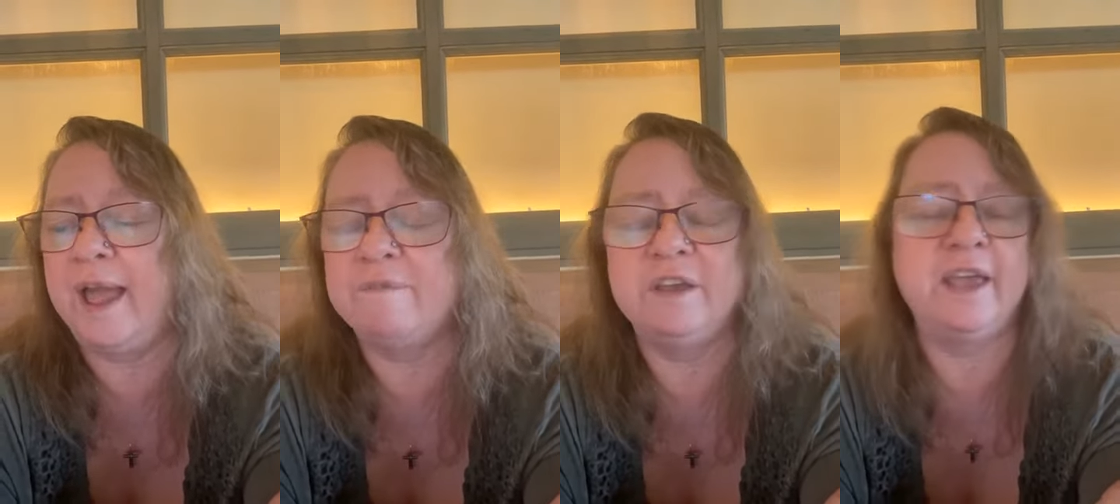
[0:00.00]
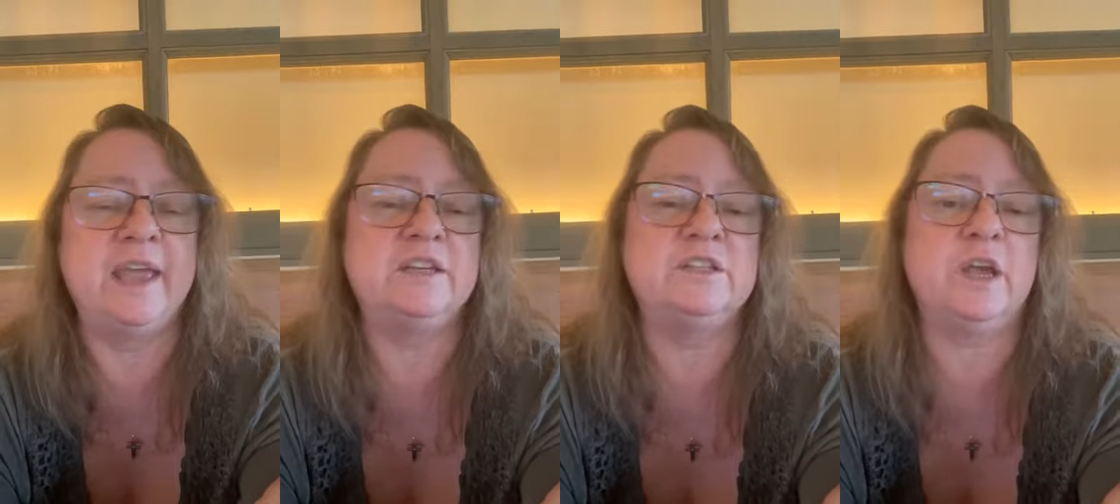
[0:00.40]
having
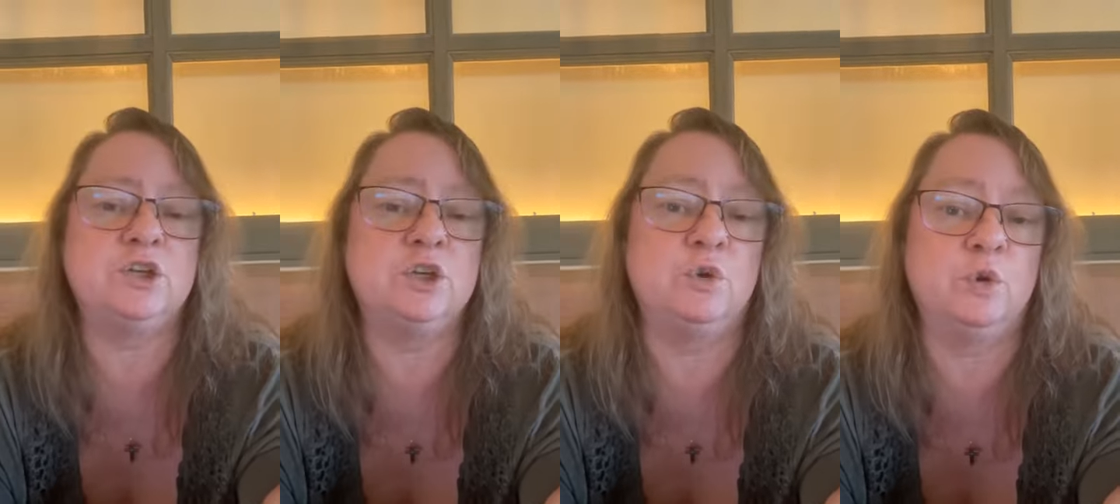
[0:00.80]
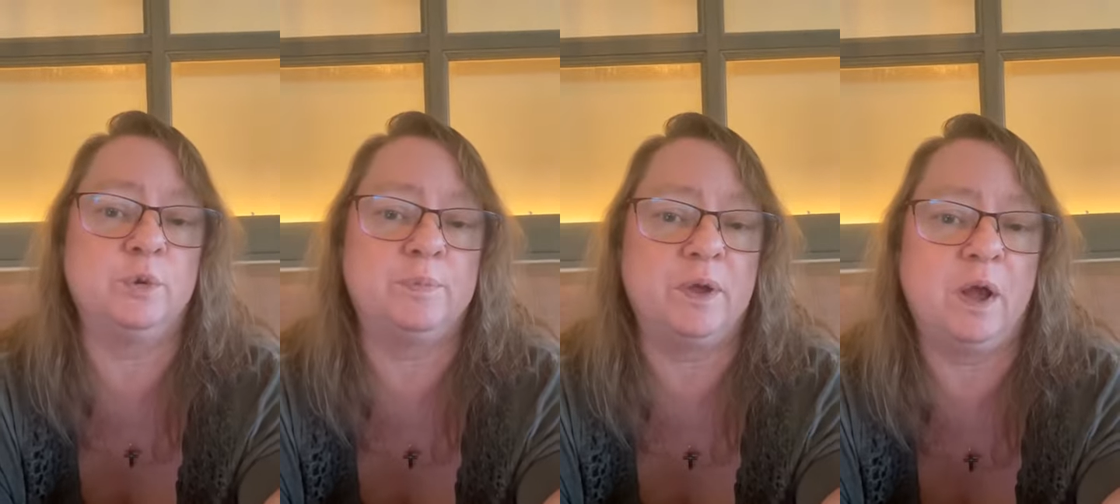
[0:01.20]
a discussion
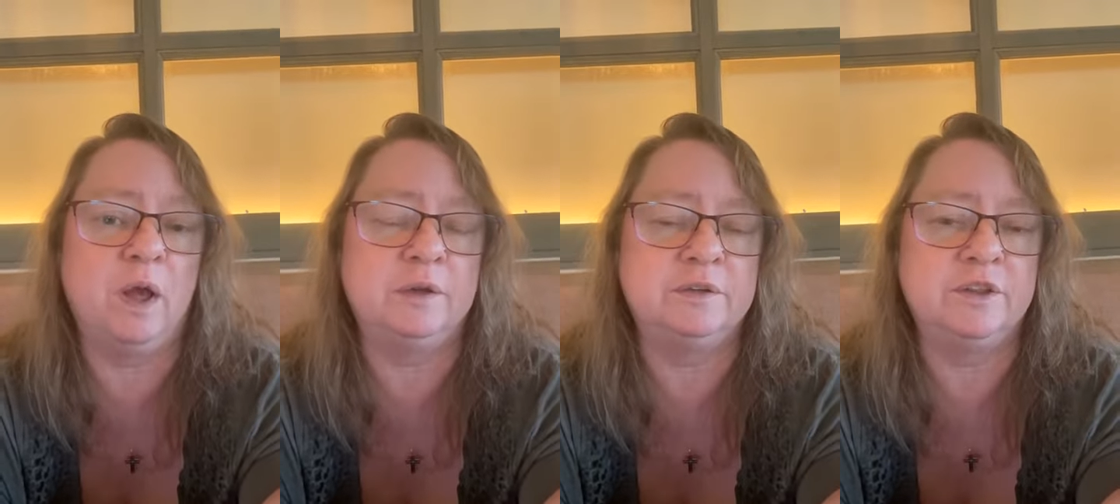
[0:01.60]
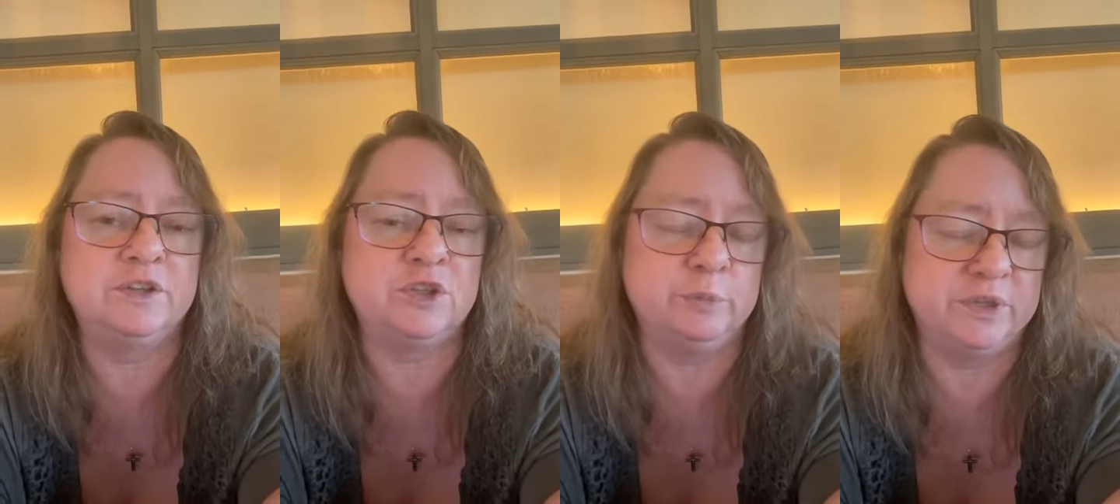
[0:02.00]
group on
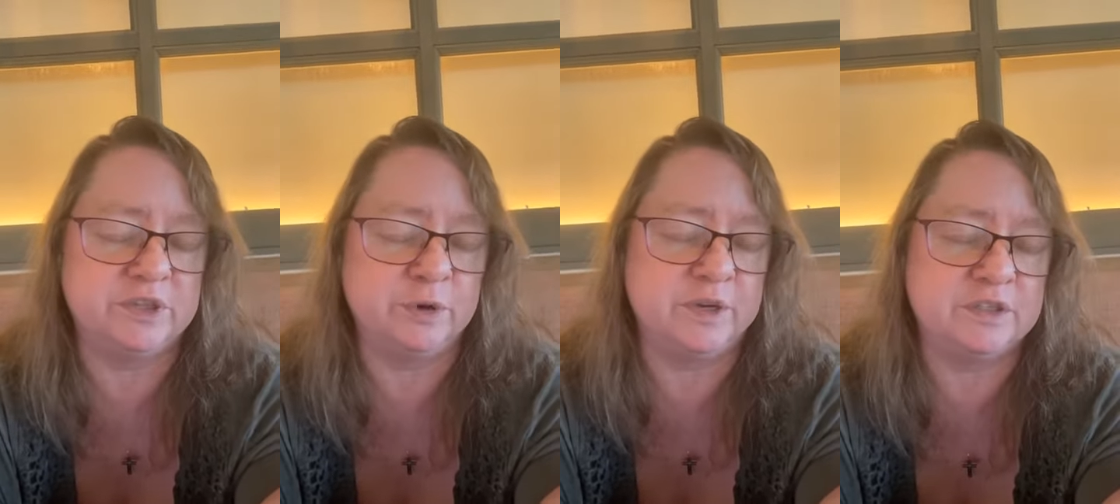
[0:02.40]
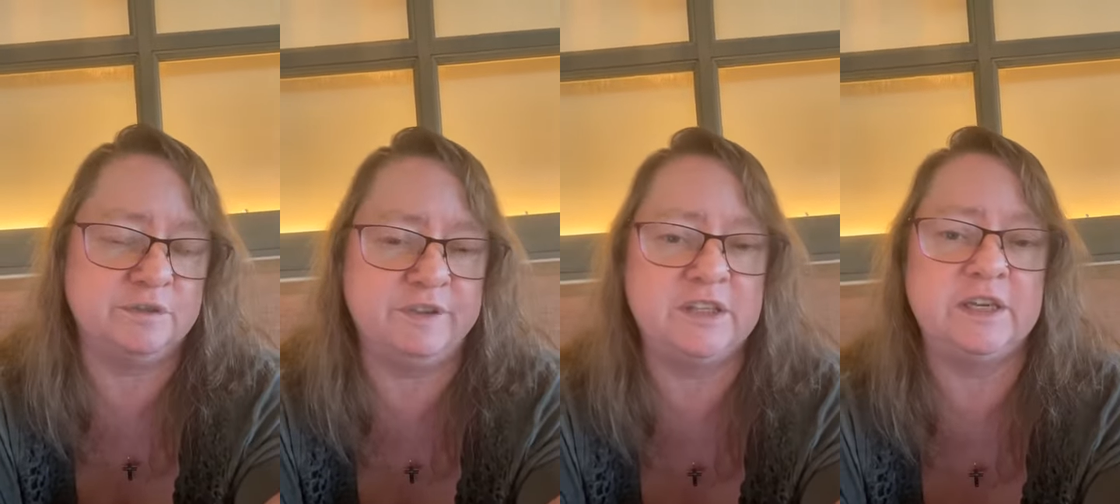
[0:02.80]
the sermon series,
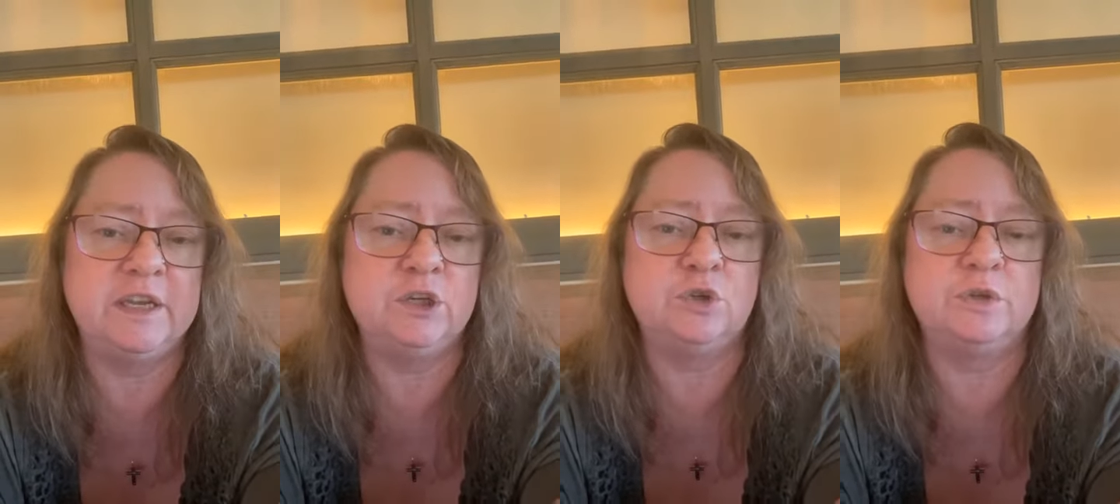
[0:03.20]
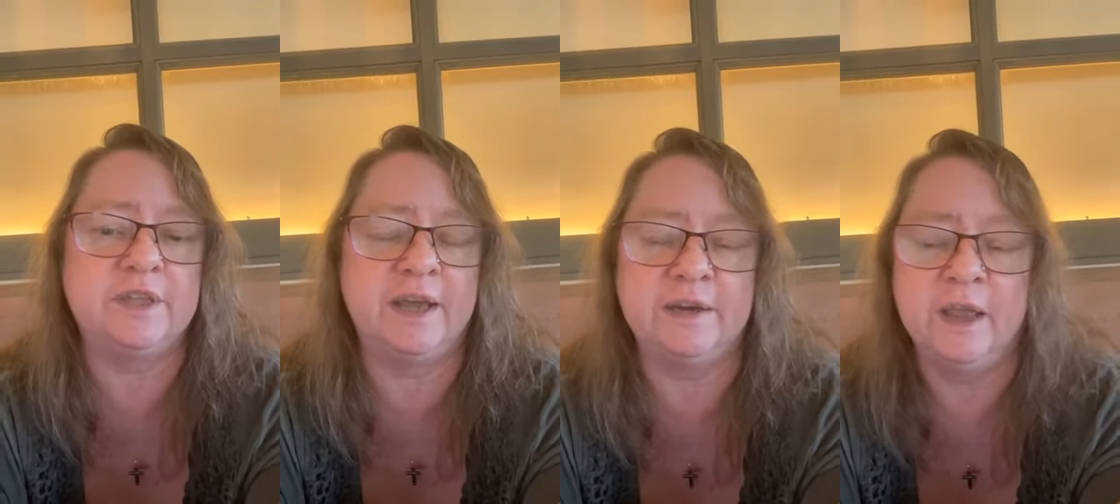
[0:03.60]
the facing issues
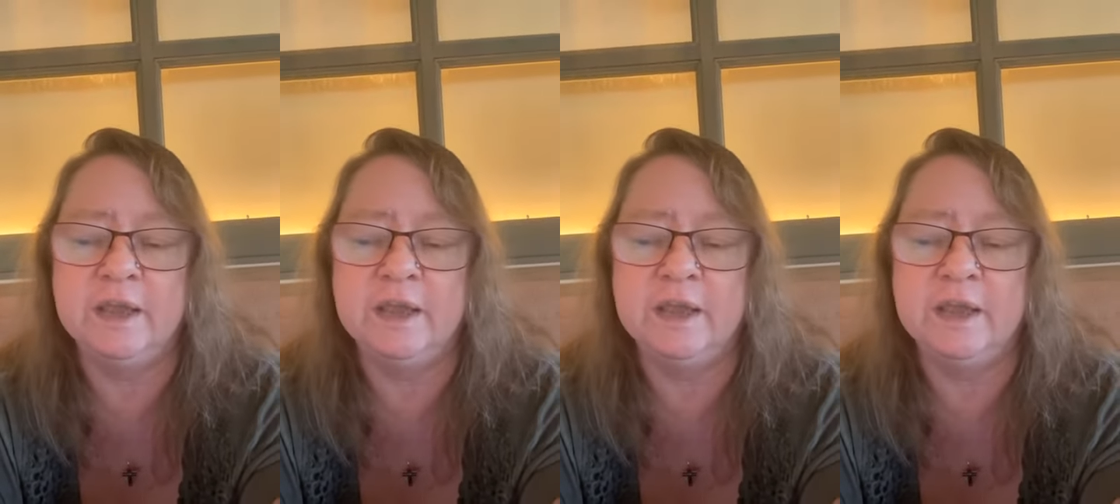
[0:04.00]
that